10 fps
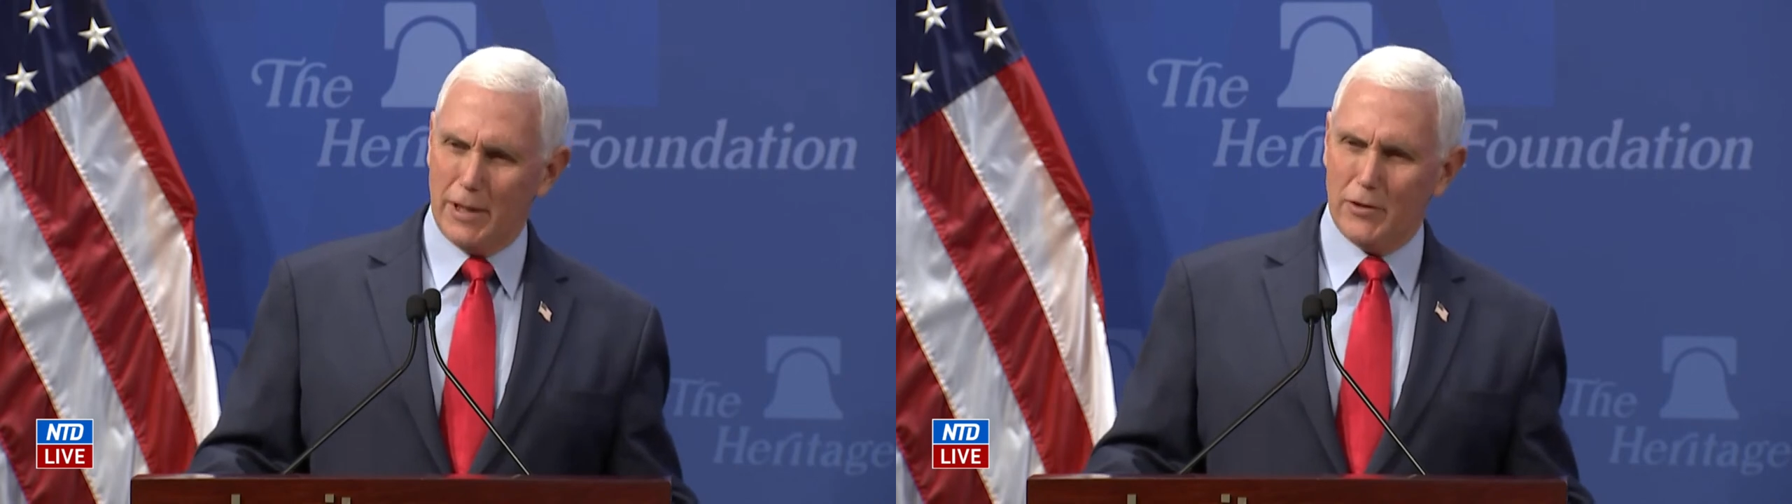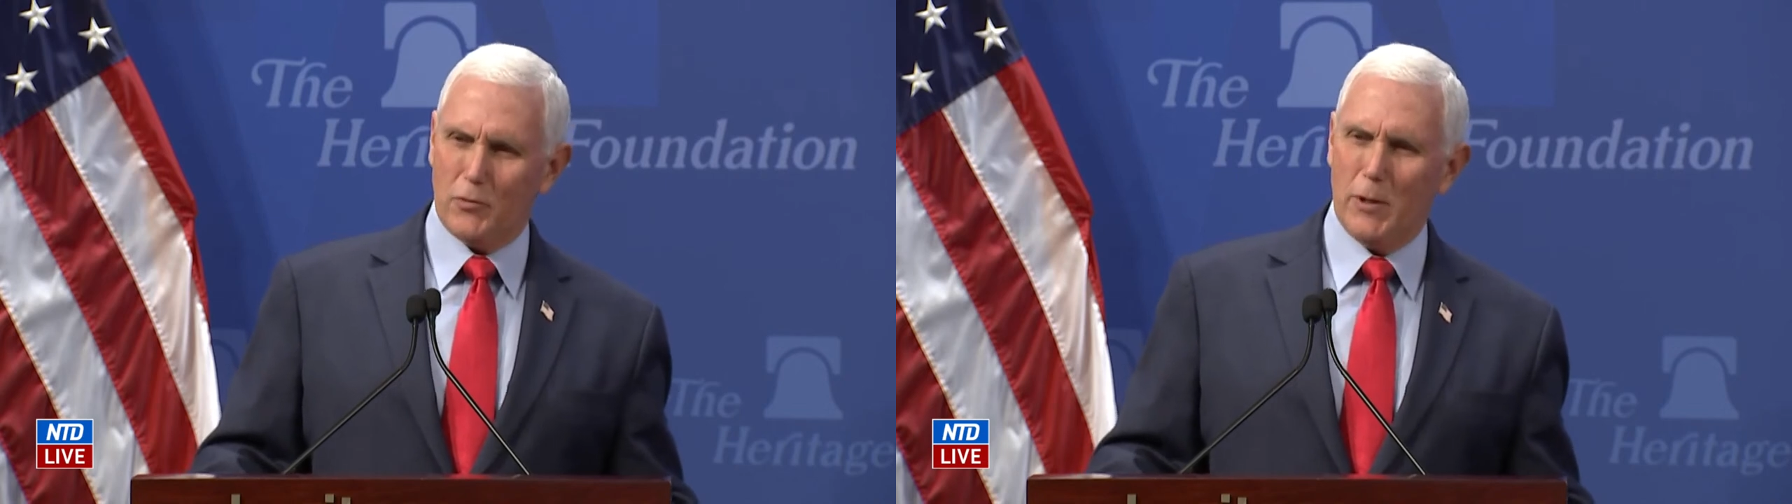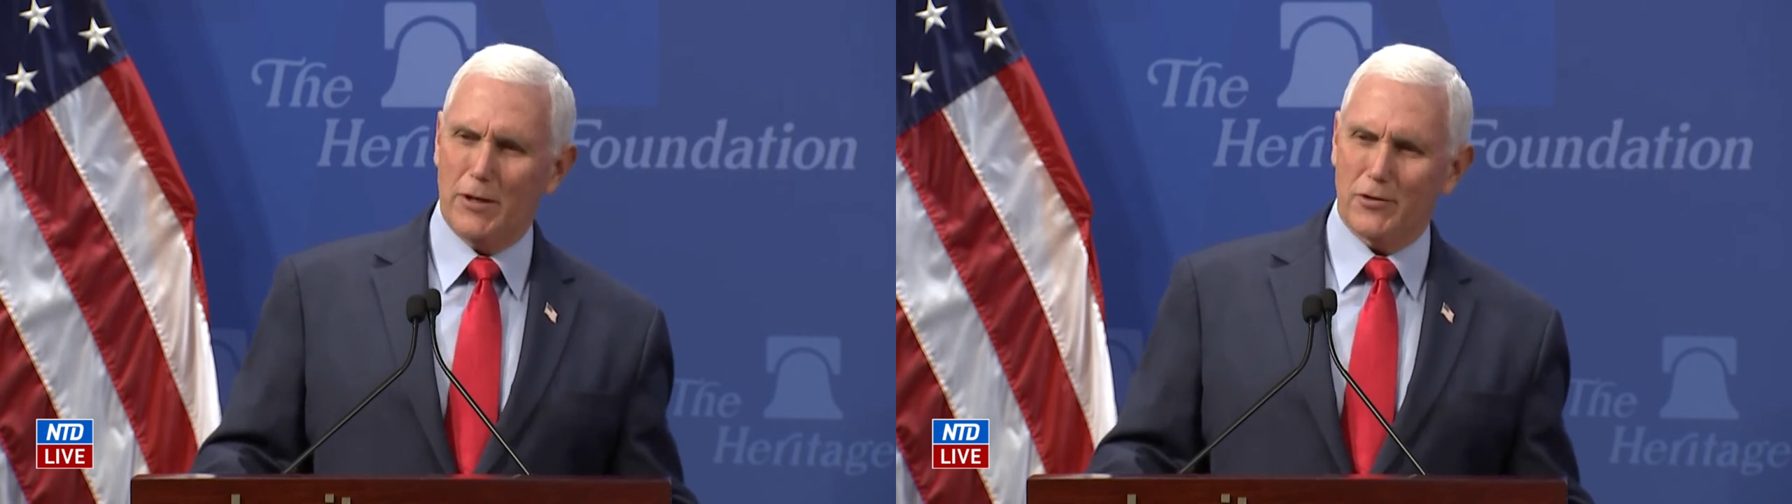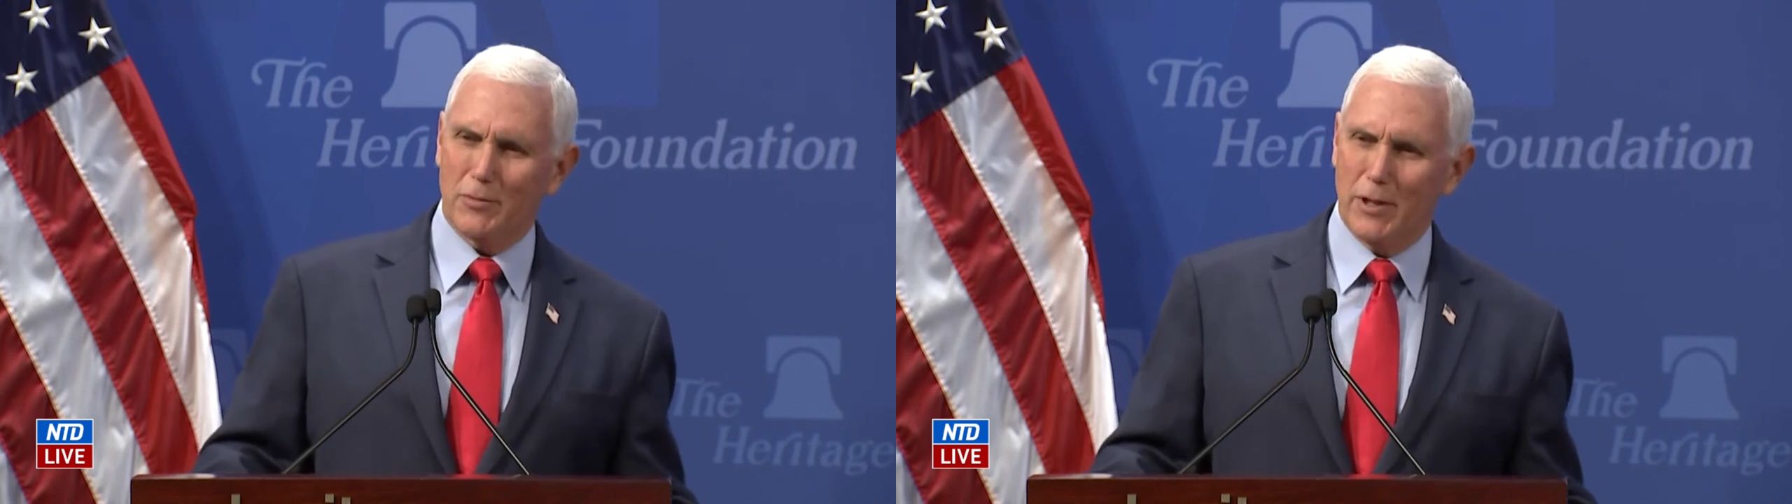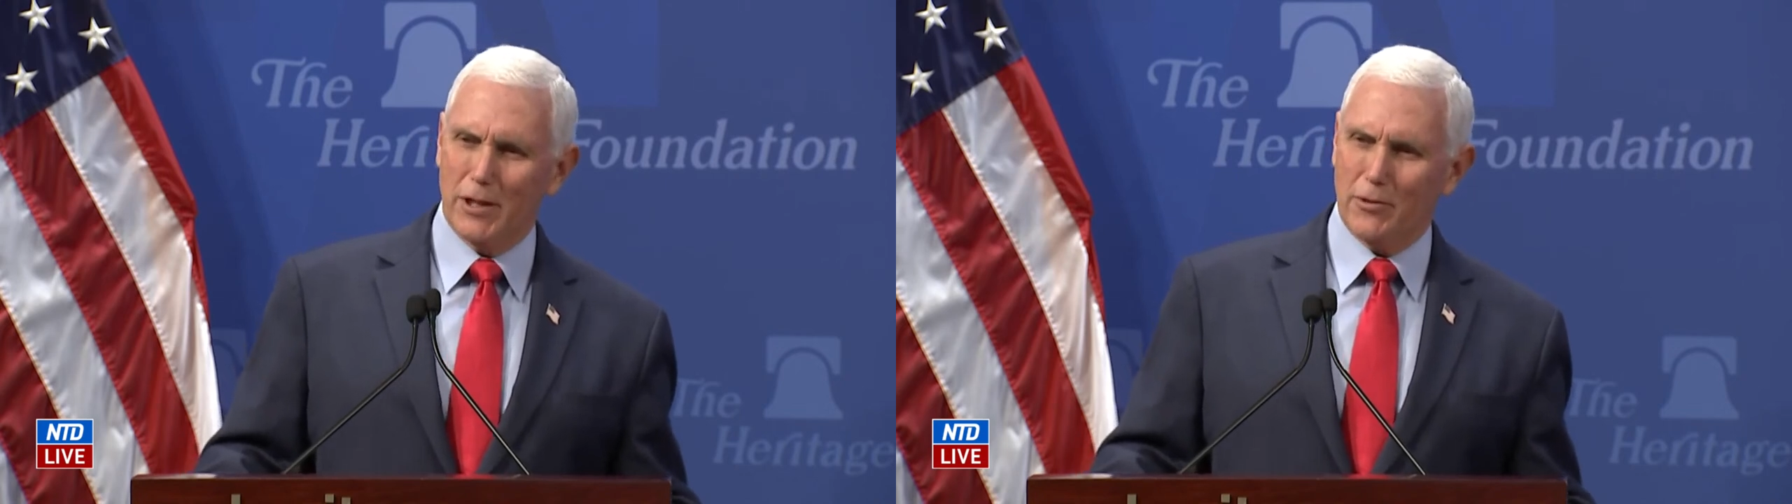tight
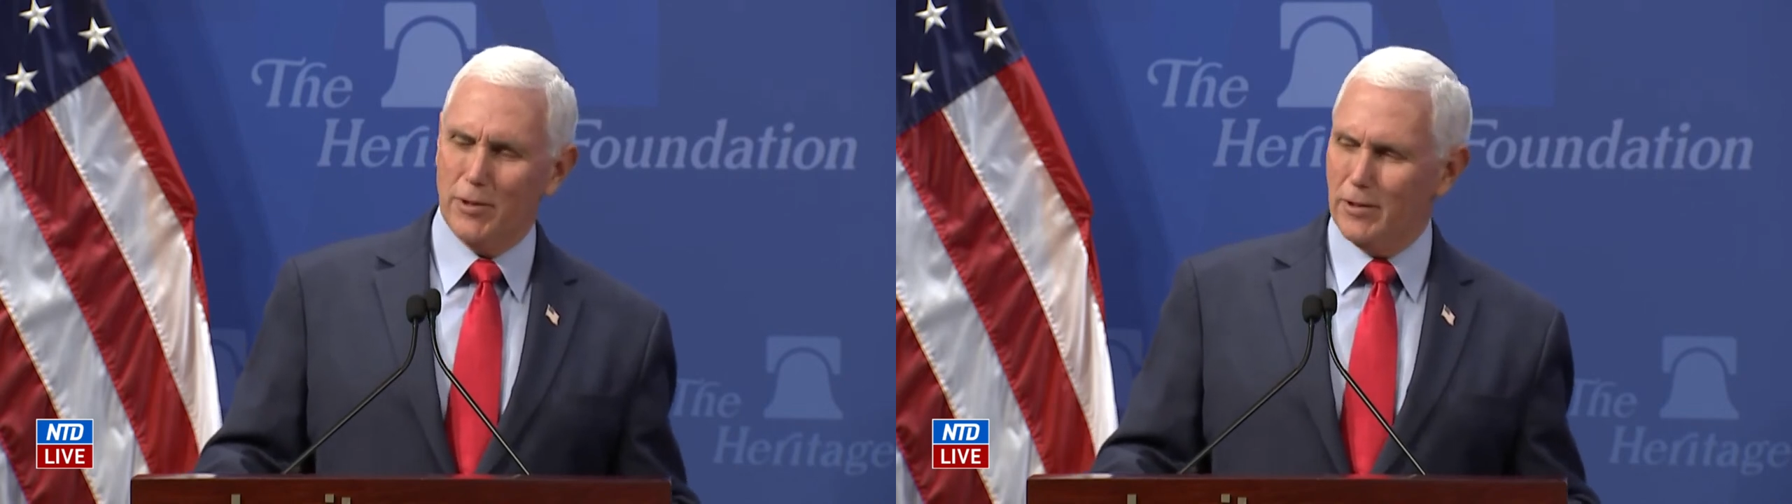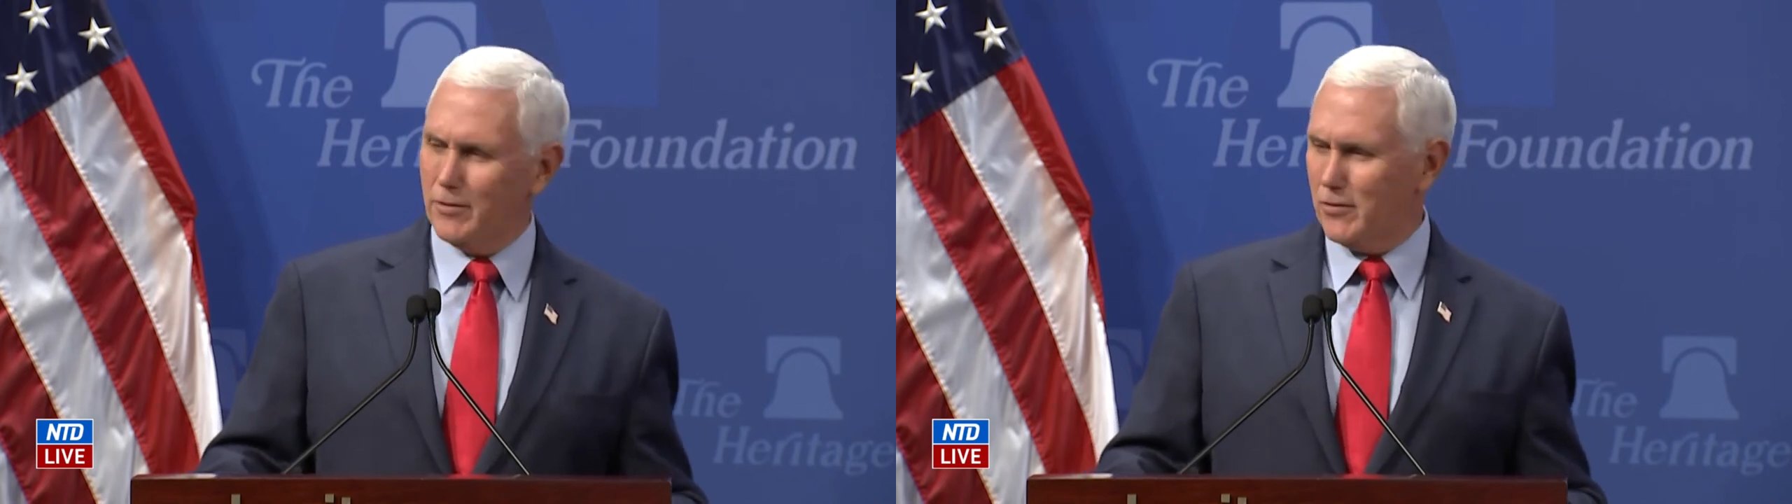spots in my career,